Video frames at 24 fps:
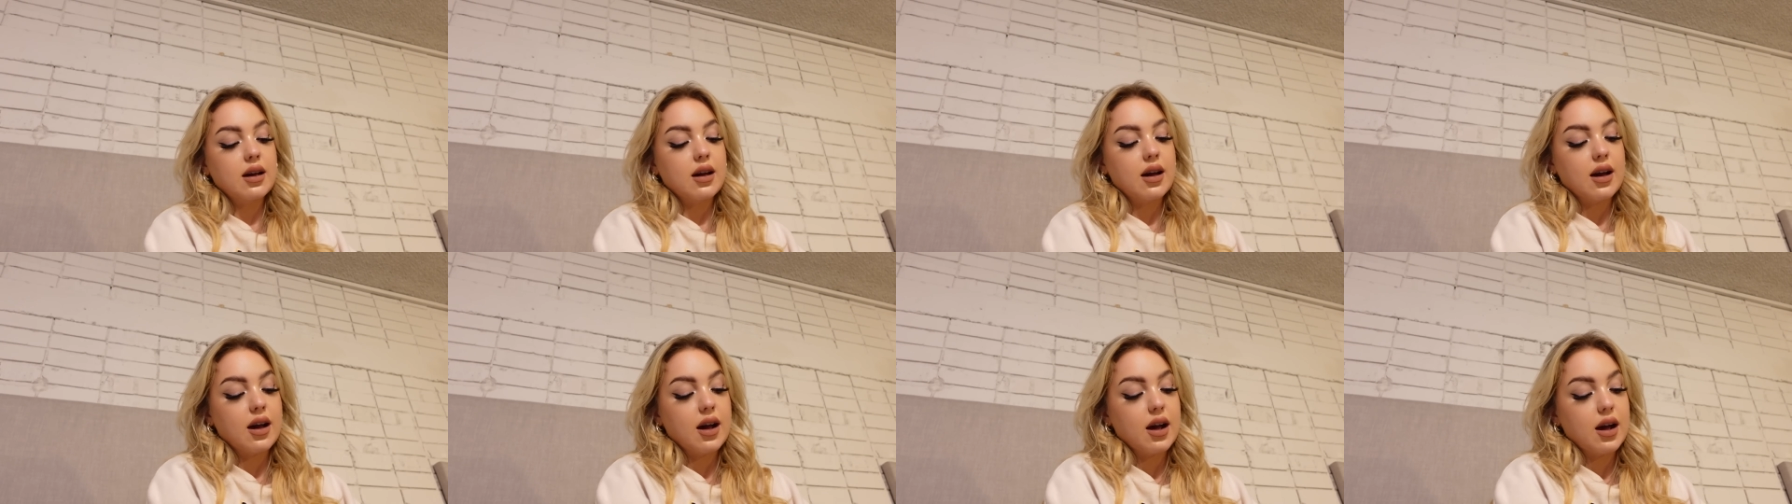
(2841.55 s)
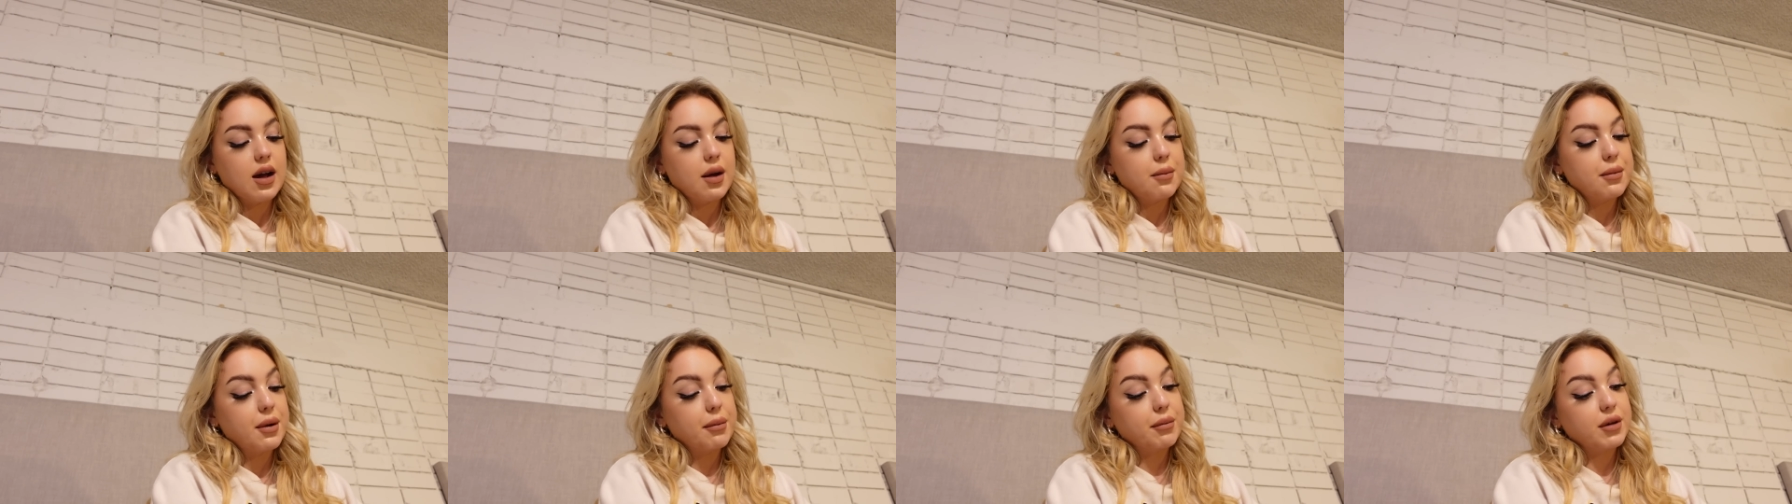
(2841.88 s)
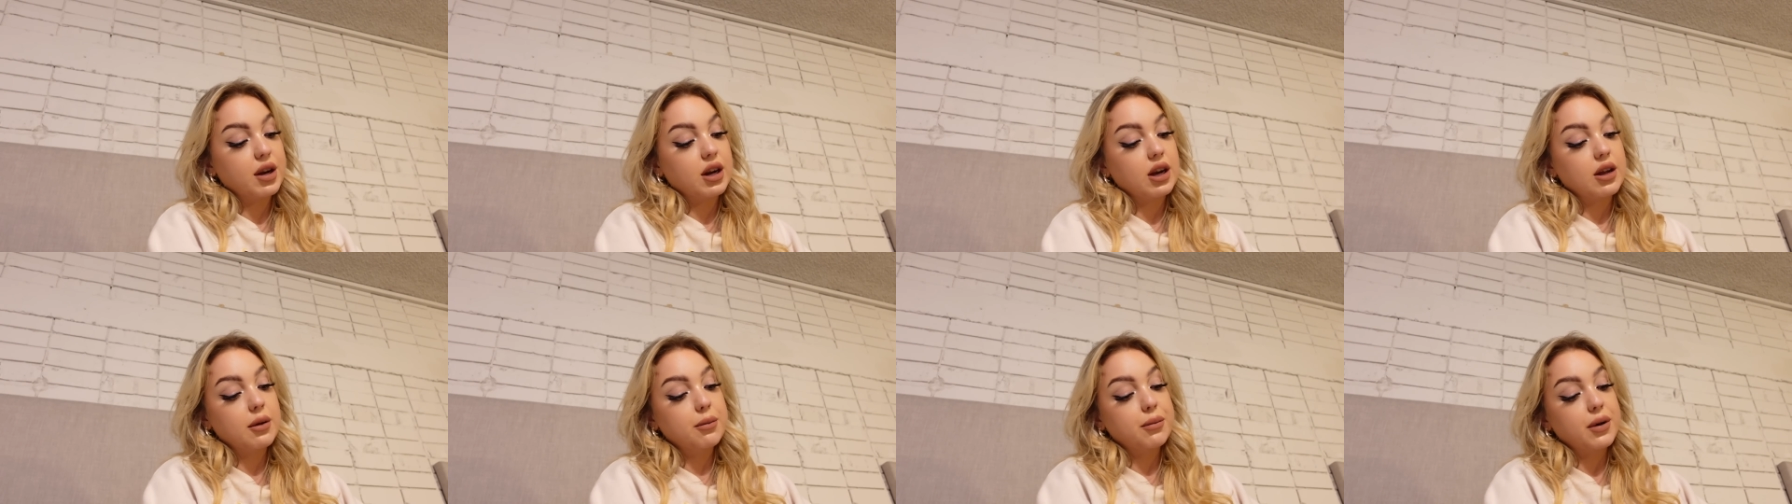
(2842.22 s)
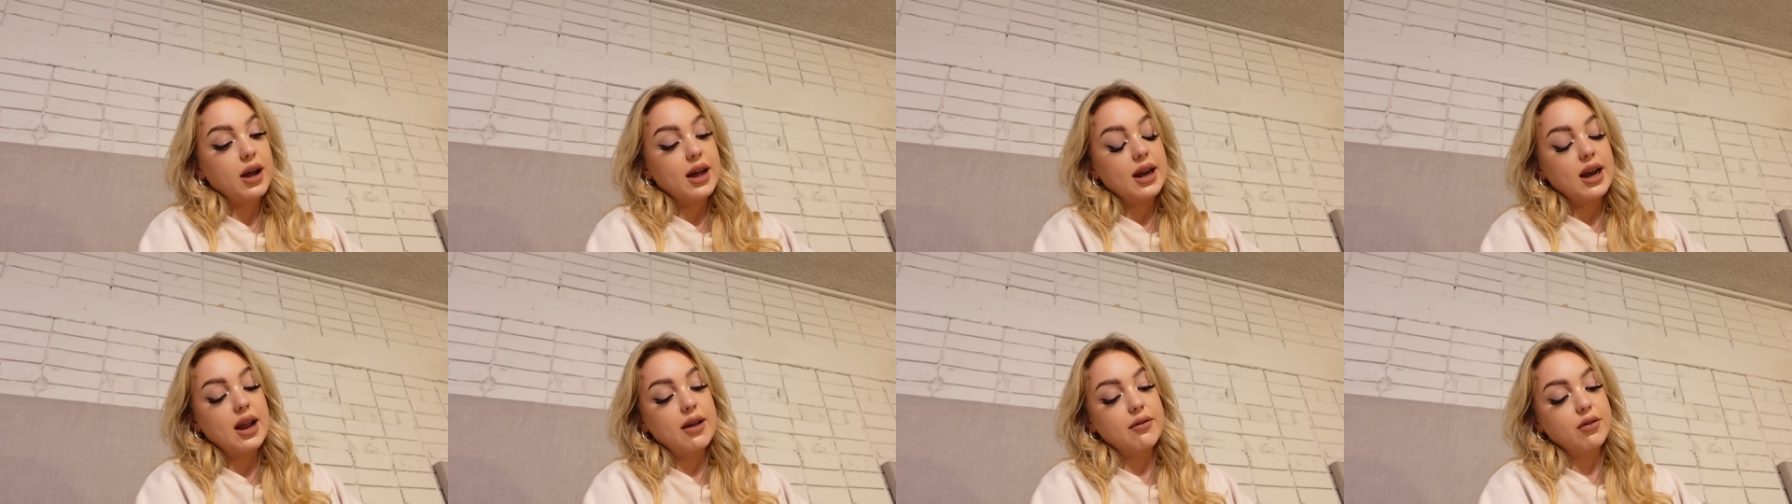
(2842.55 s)
Um, I'm going to
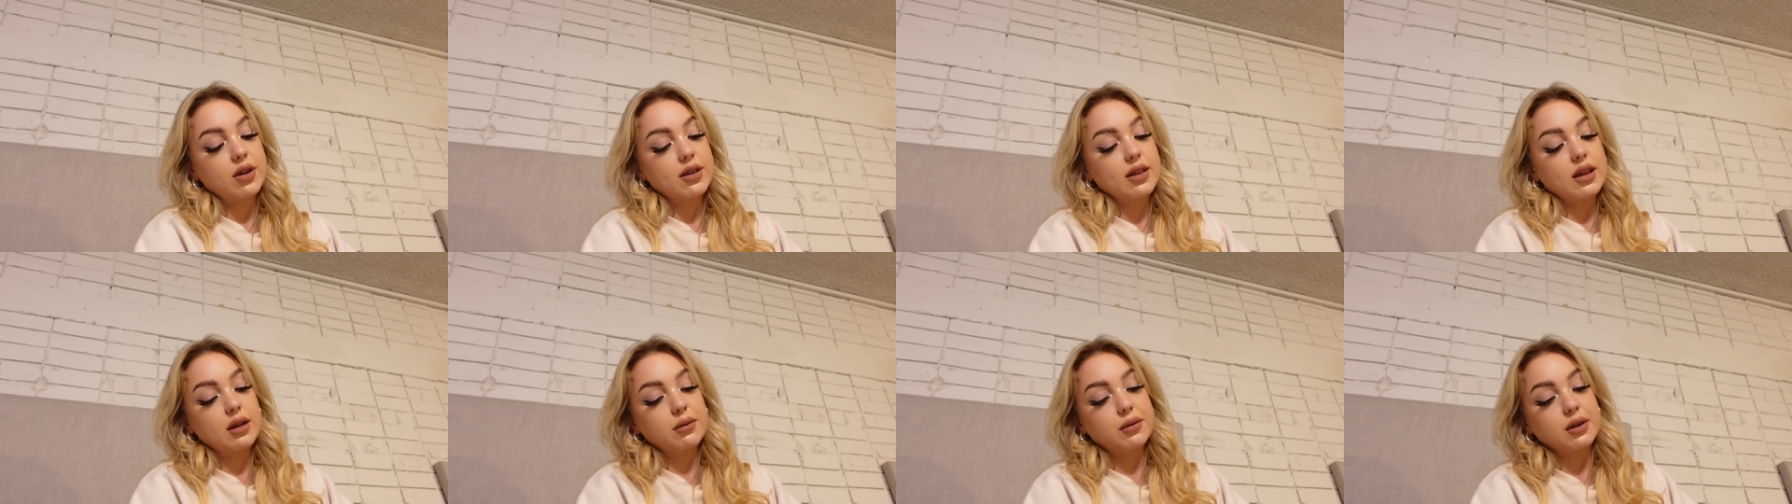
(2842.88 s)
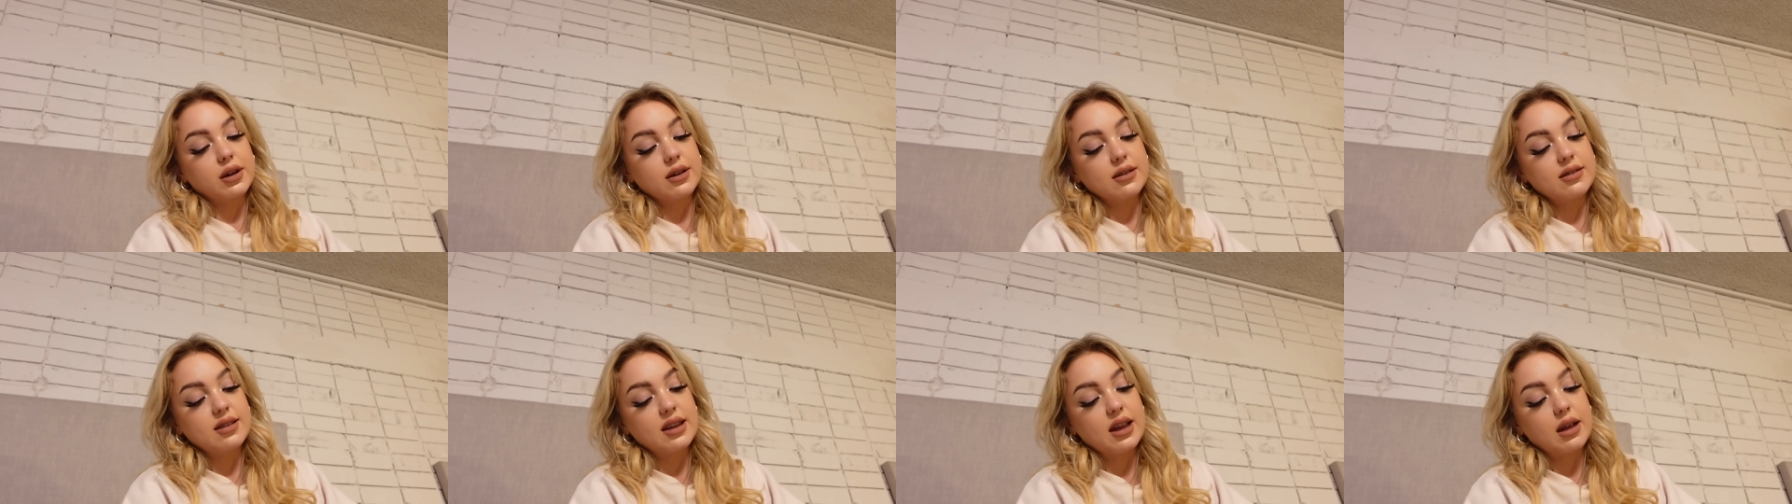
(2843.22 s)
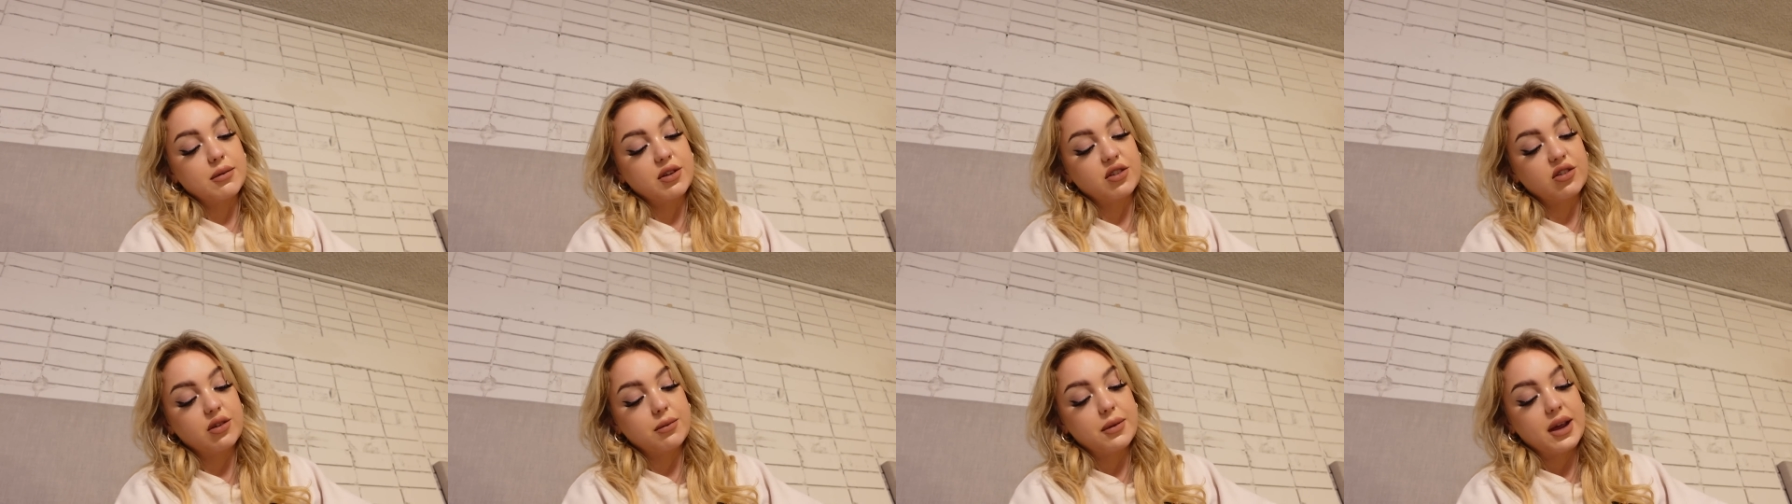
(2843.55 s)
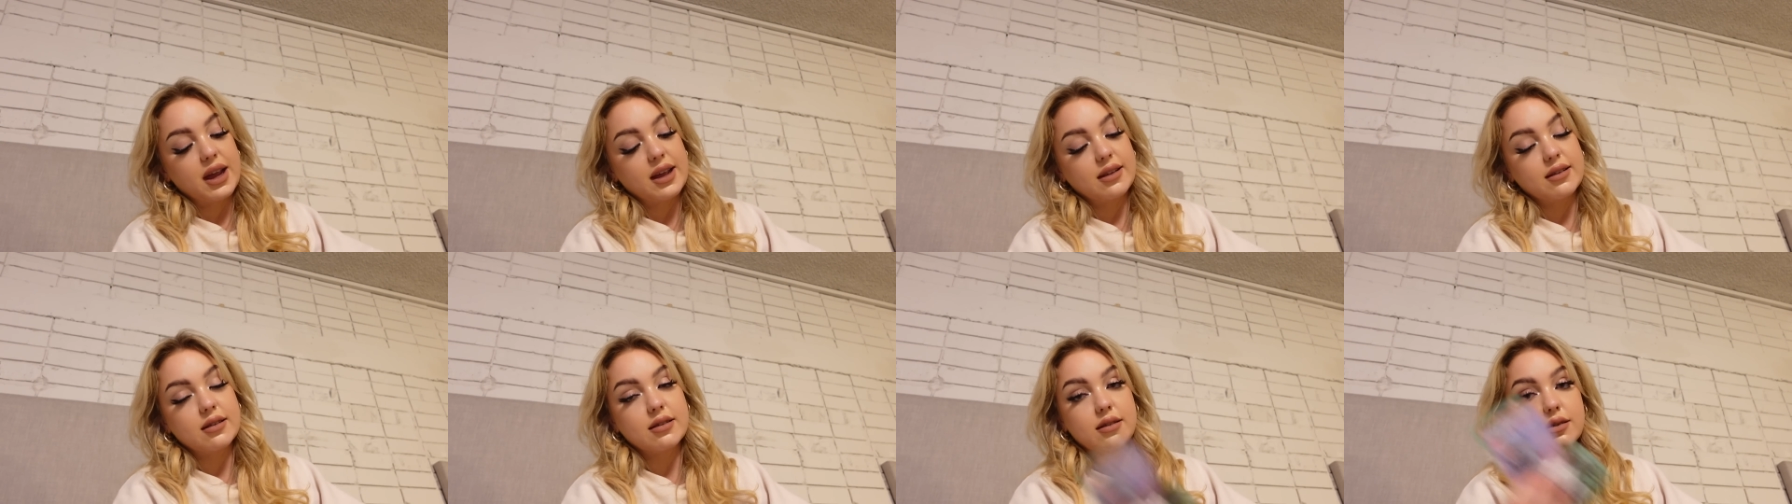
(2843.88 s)
combine everything. We're going to see how much I
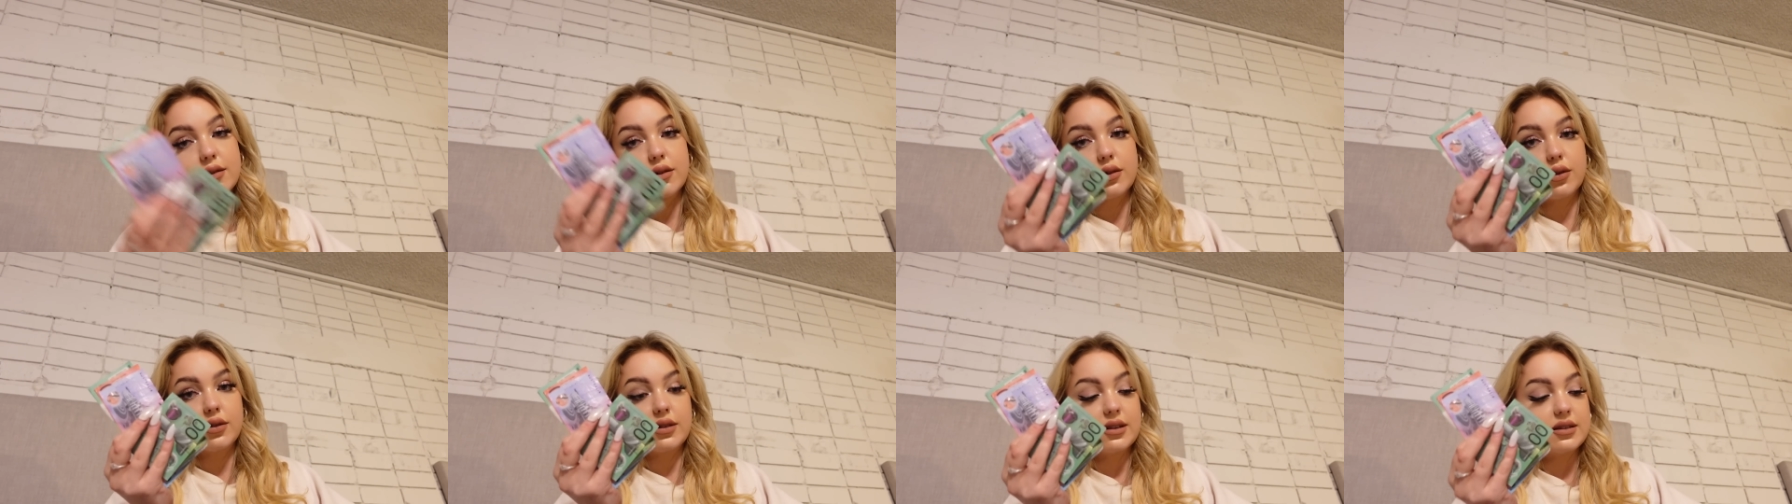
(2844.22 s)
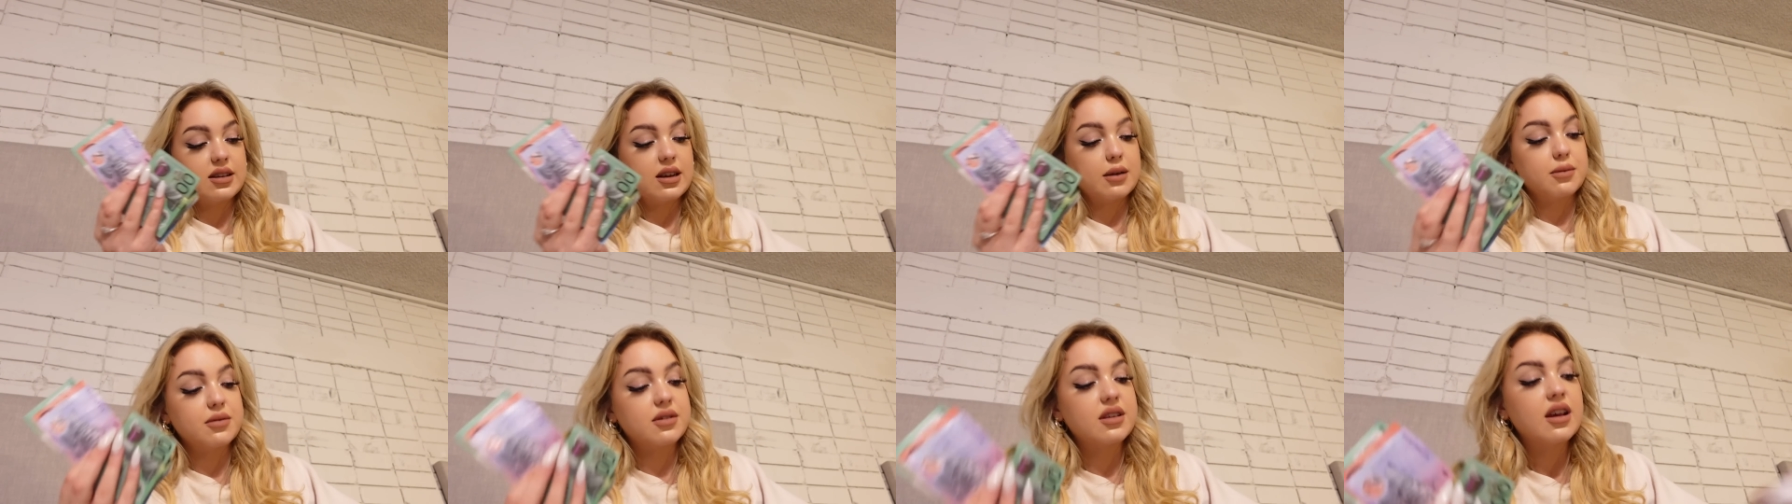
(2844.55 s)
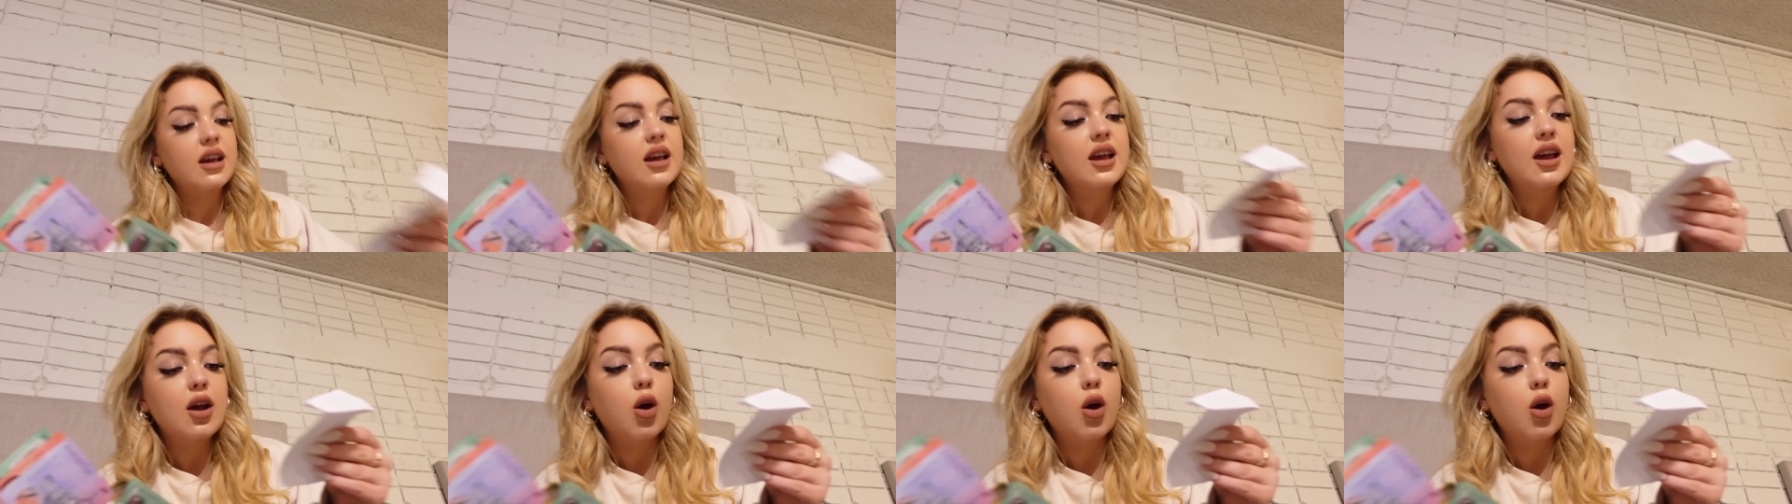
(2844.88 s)
made. This is the tips.